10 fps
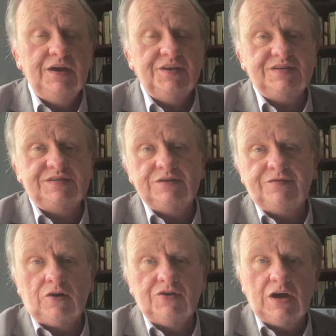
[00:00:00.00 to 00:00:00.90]
This is a
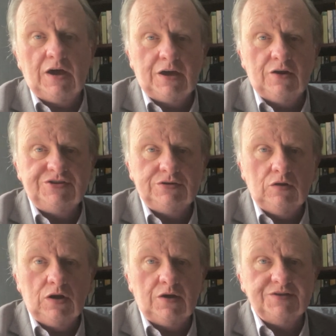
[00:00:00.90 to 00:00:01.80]
folder I go to a
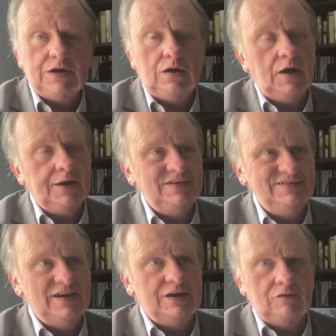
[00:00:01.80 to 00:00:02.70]
lot, so I can
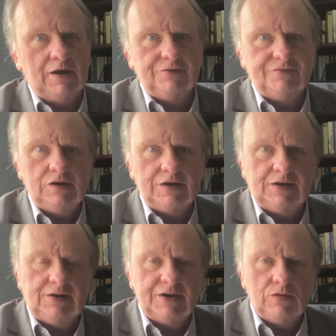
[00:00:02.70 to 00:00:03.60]
dig around for it and
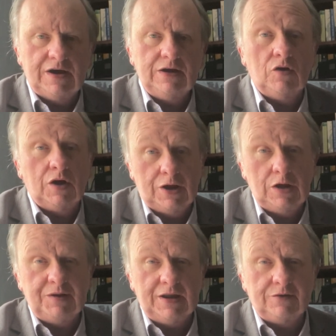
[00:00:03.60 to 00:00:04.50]
click away, or I can
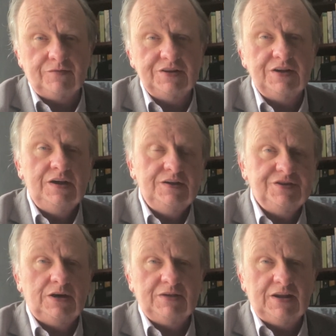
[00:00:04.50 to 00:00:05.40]
open Alfred,
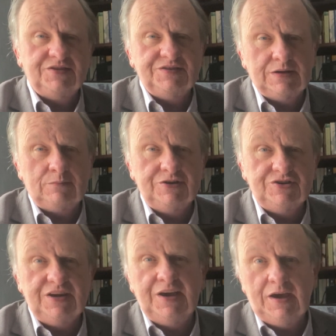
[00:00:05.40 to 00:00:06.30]
type the letters
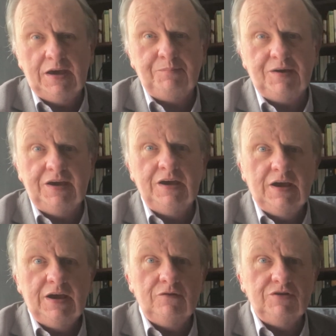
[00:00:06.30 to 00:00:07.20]
WG, EP,
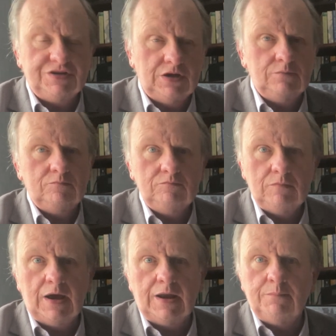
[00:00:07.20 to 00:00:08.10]
hit return,
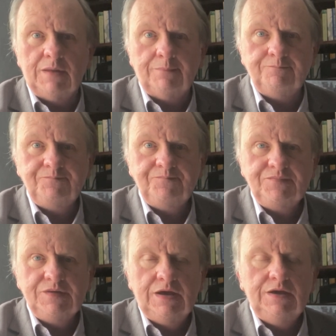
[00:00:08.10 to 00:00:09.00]
and I'm there.
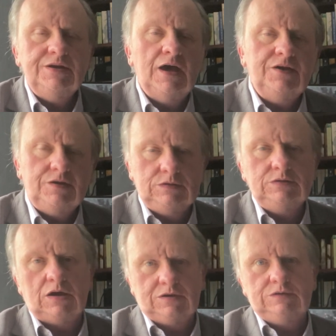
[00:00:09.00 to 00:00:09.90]
Now,
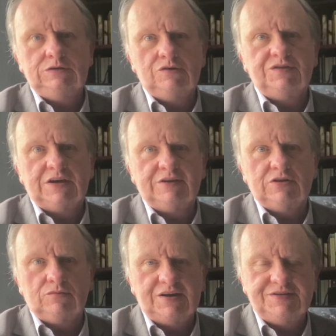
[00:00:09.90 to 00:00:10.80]
you can think of
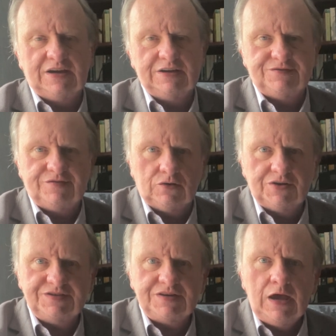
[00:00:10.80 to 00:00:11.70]
other ways to get to
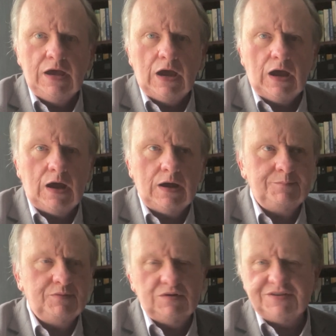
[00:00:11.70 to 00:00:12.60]
folders,
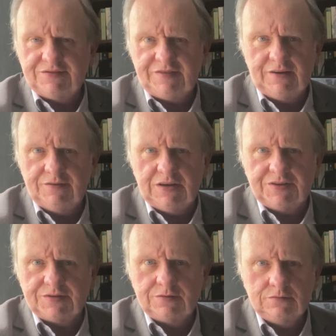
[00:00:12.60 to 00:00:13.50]
but once I found
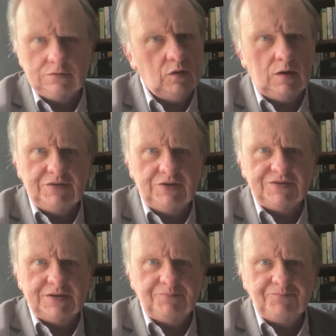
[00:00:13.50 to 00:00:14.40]
this, oh, I'm using it.